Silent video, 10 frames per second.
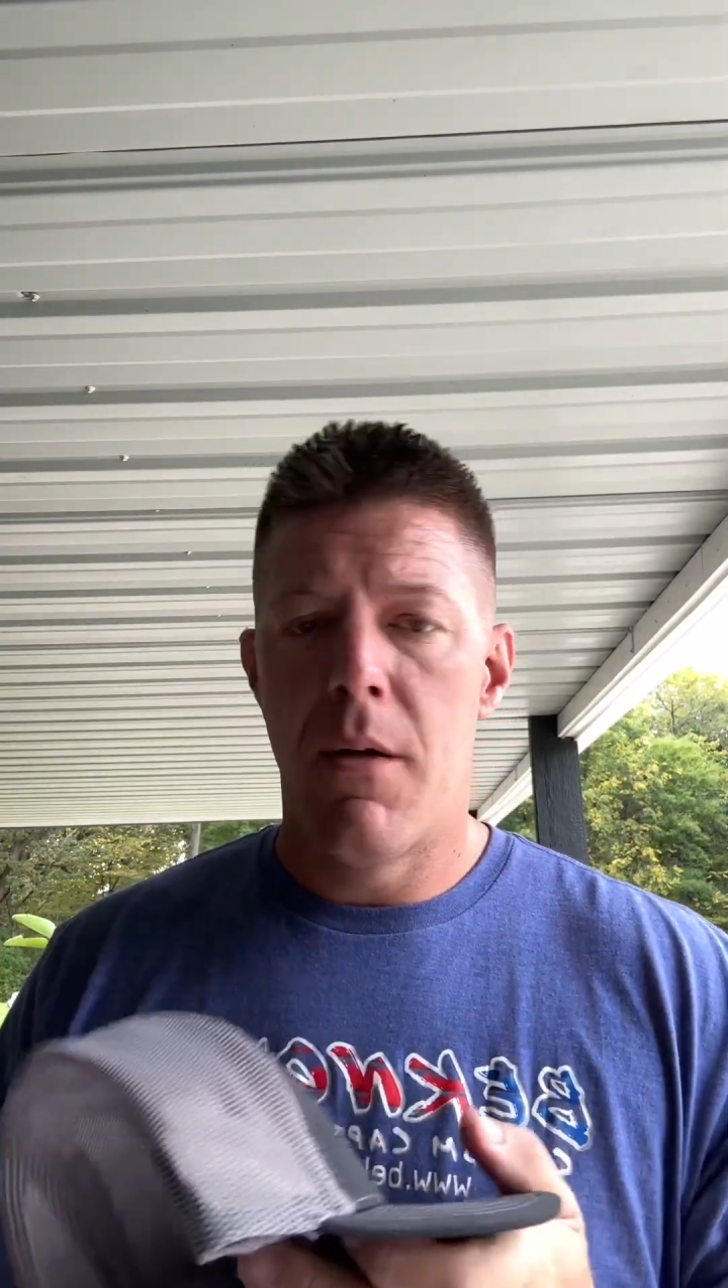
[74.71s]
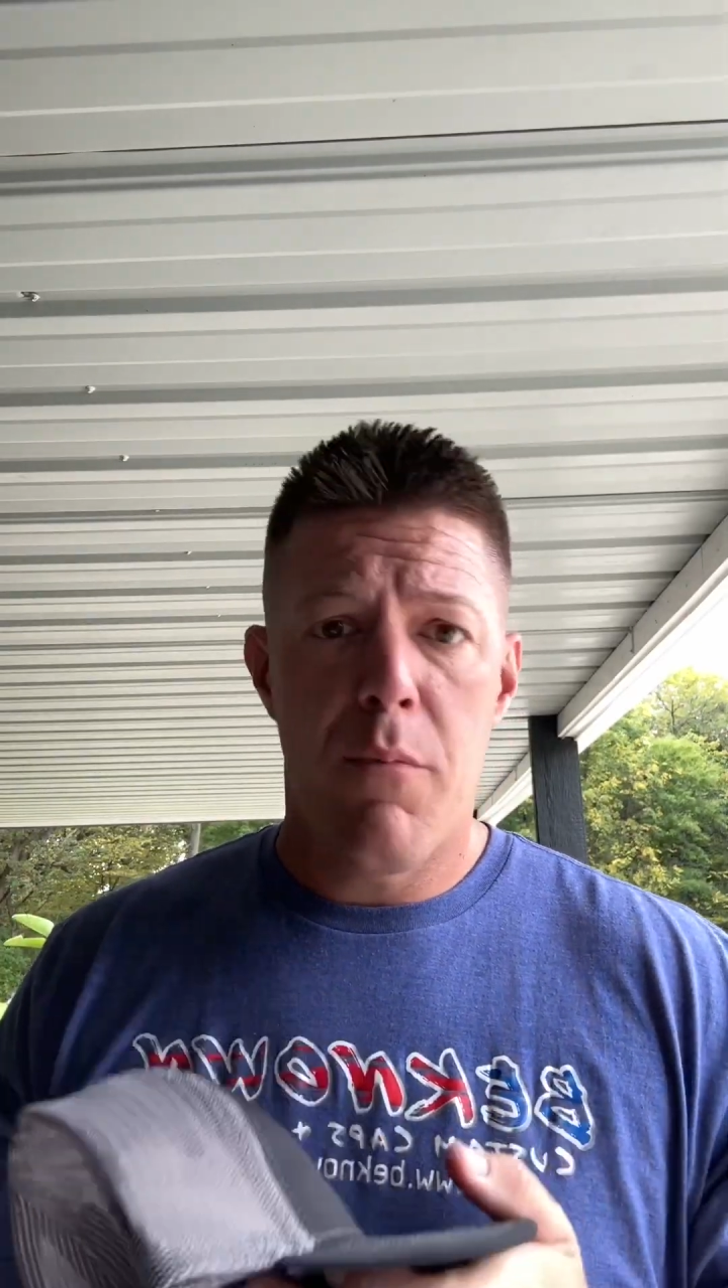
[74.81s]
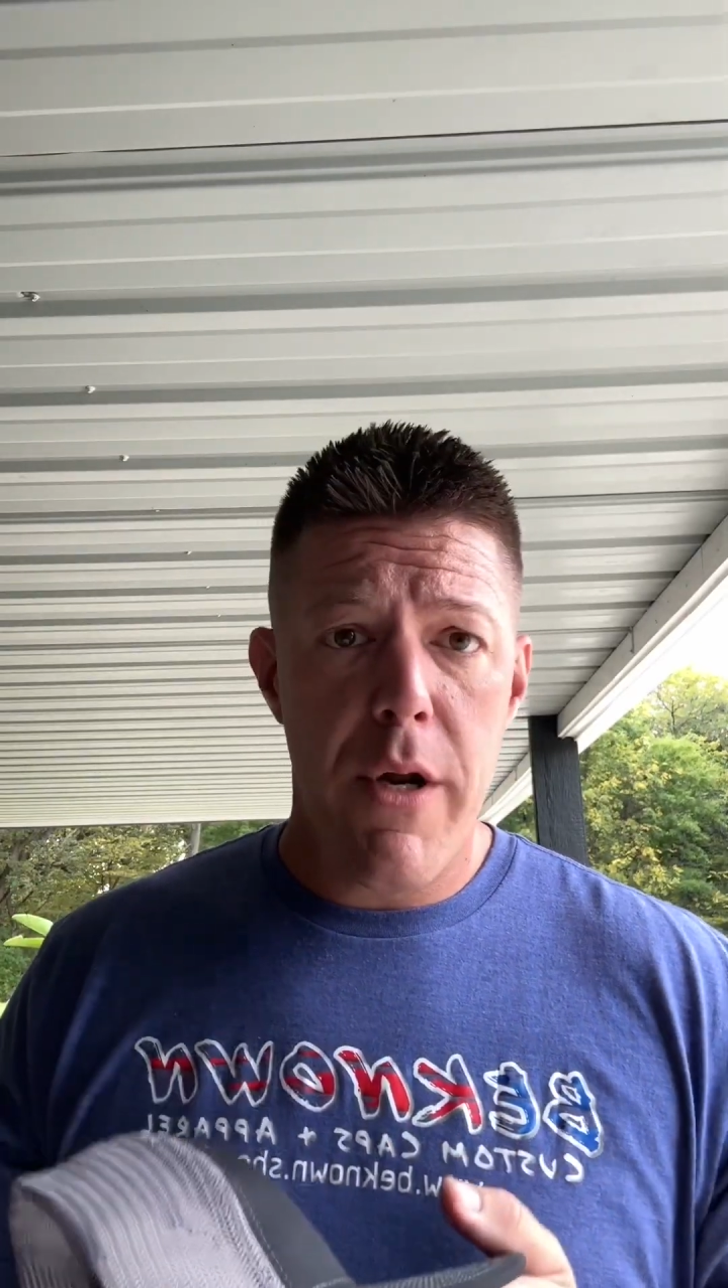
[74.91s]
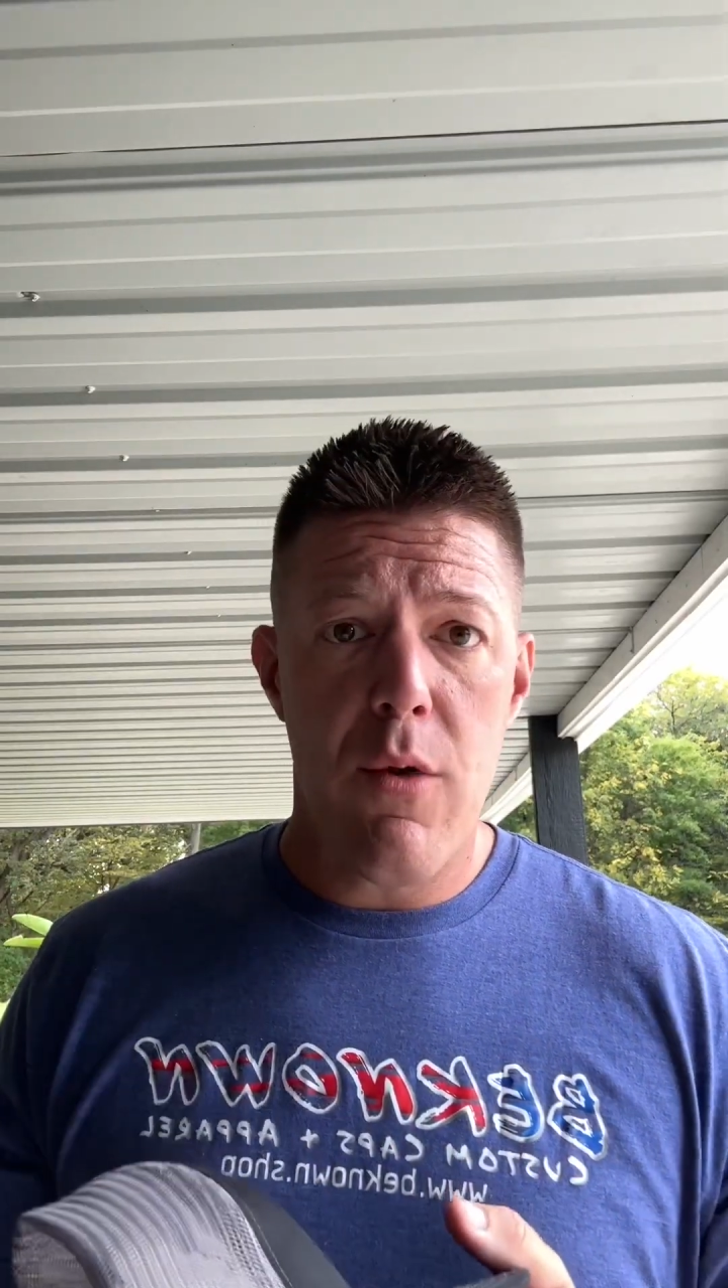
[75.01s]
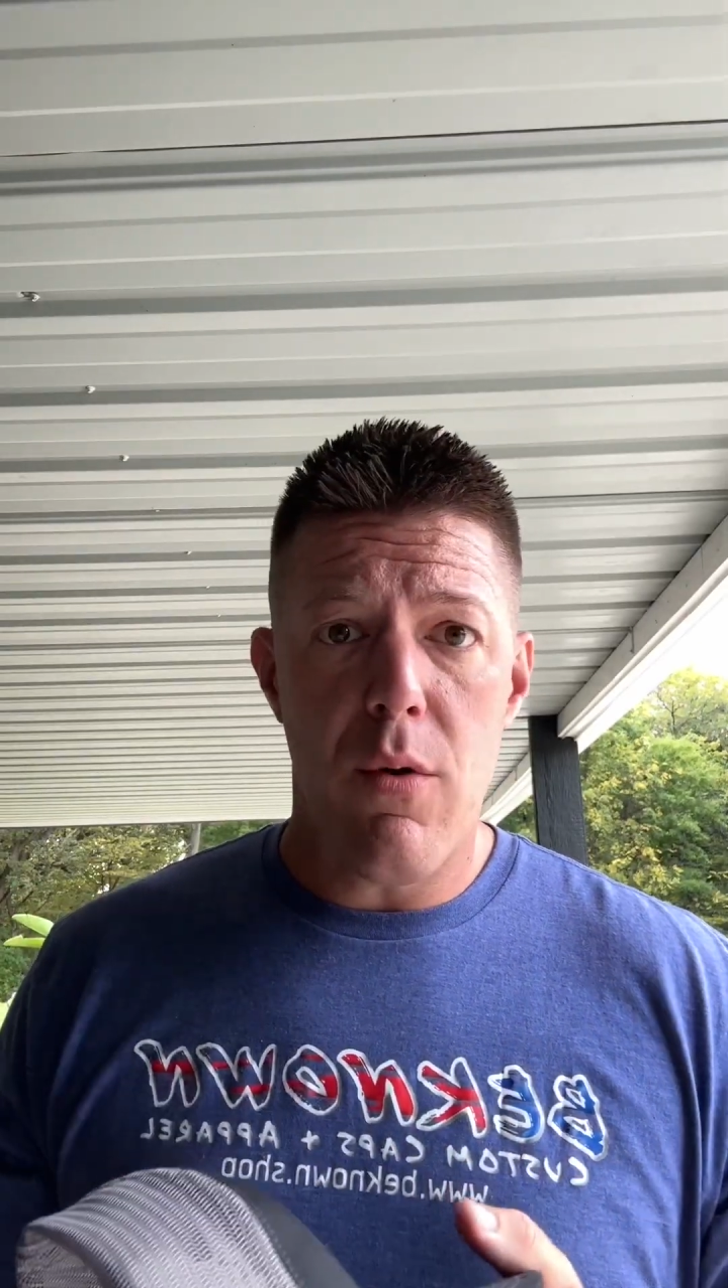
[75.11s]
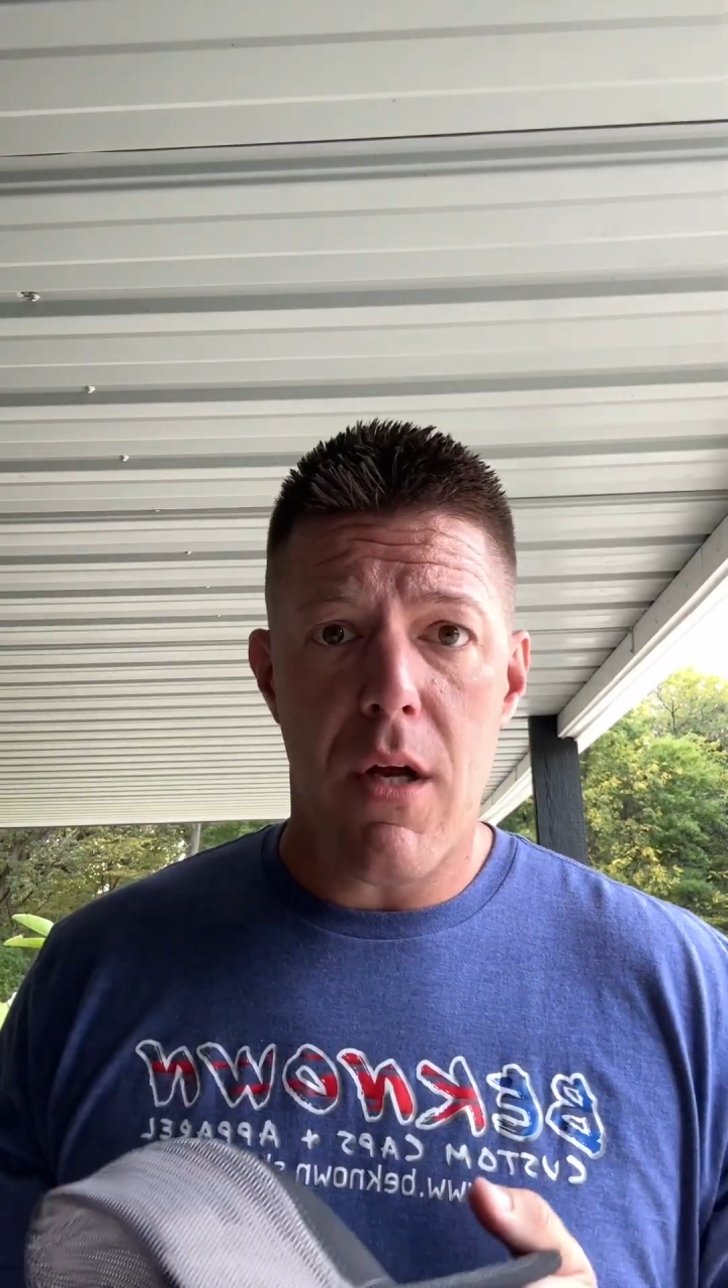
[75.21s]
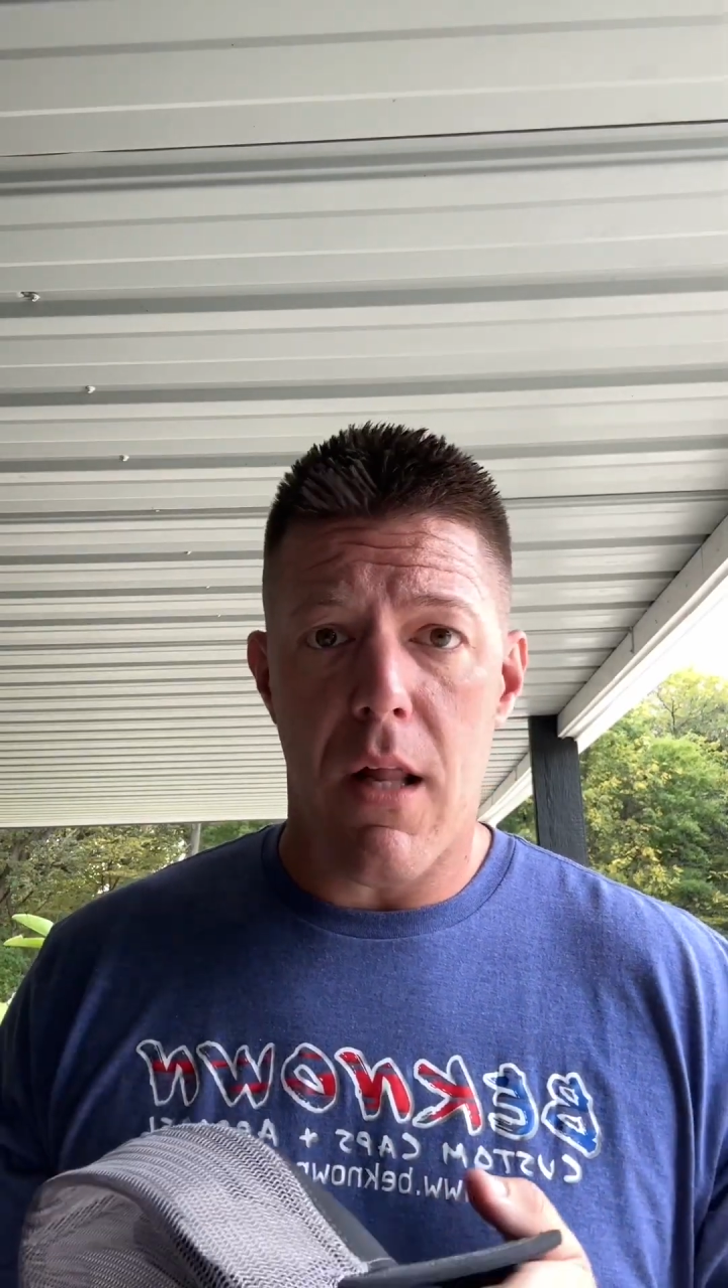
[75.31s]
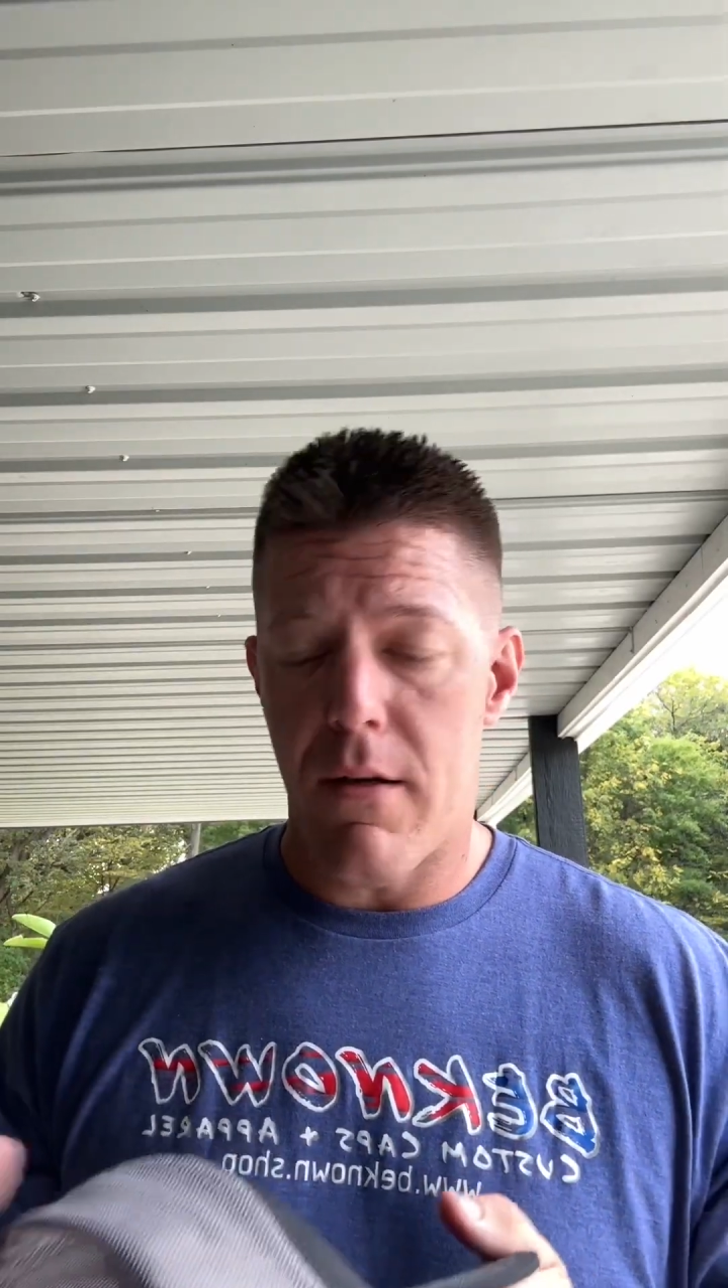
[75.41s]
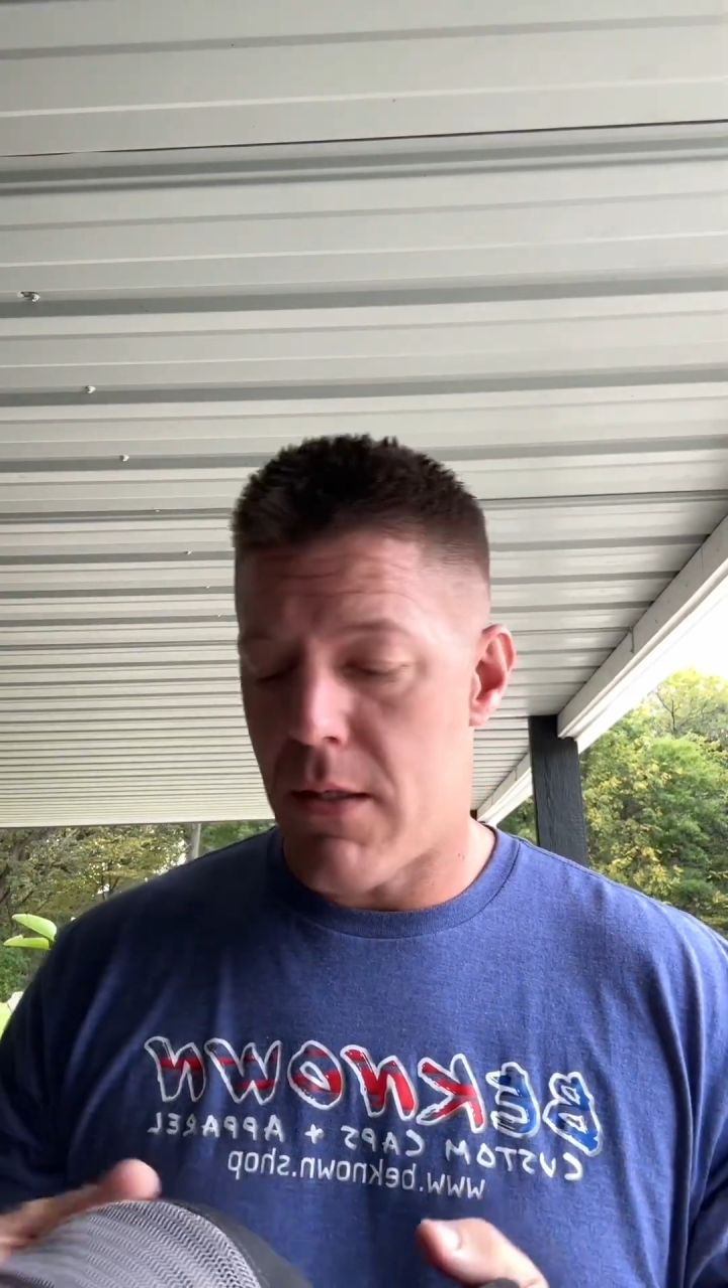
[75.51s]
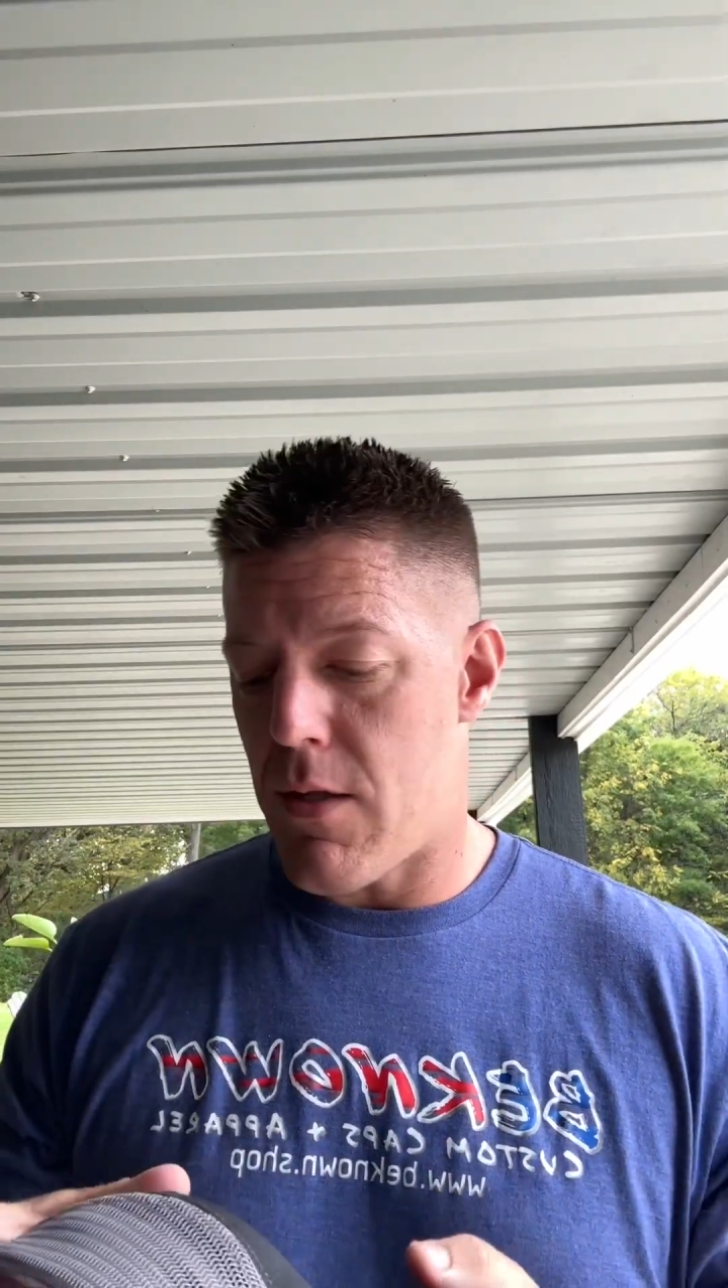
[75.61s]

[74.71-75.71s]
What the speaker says: pretty cool colors